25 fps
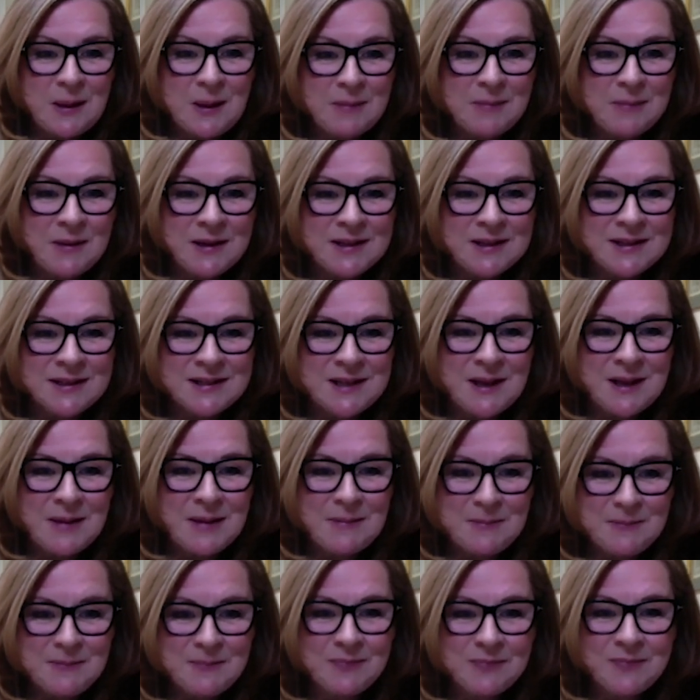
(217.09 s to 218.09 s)
But
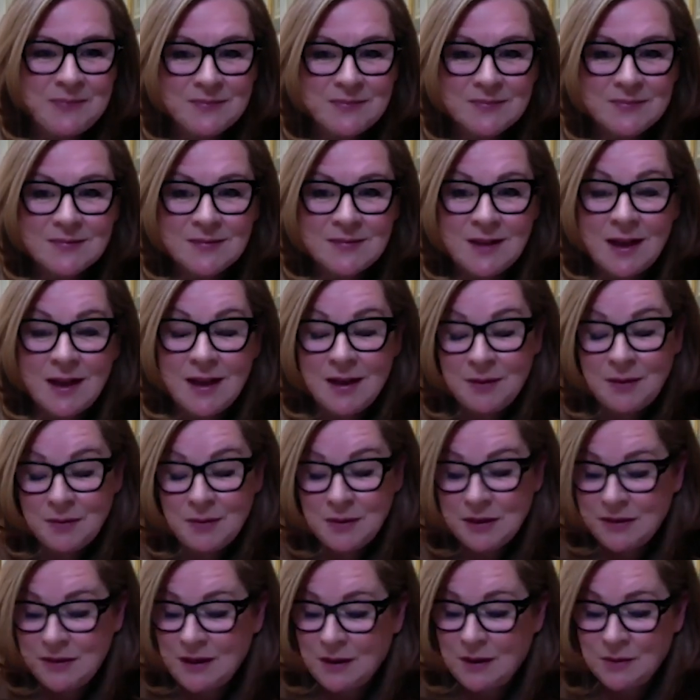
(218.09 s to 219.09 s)
yeah,
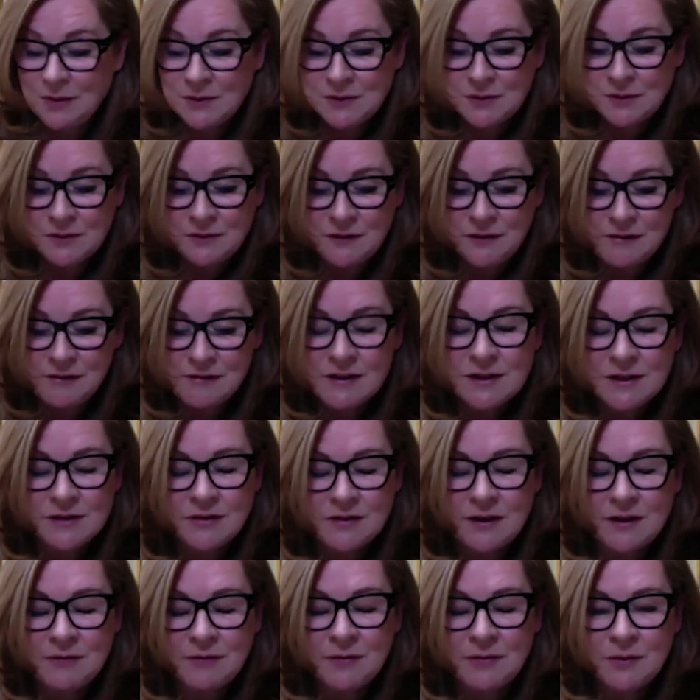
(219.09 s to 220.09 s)
that was all very
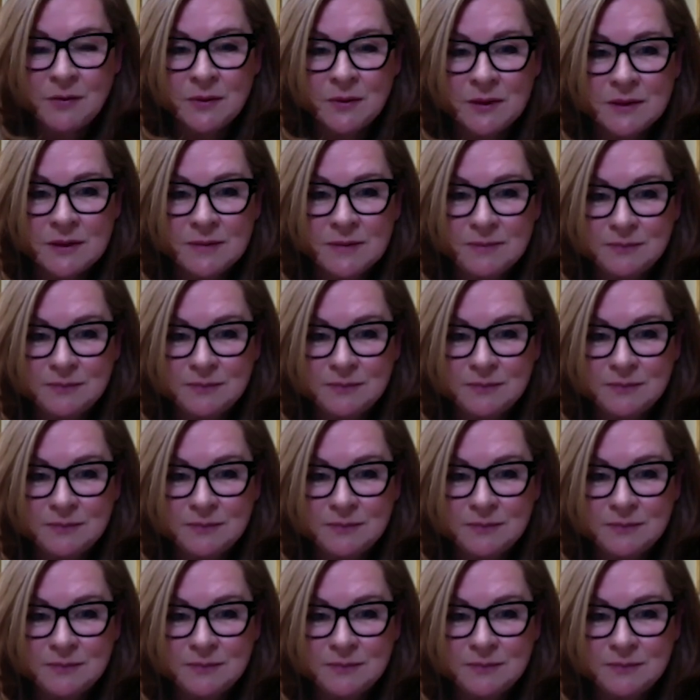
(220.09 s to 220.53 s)
straightforward.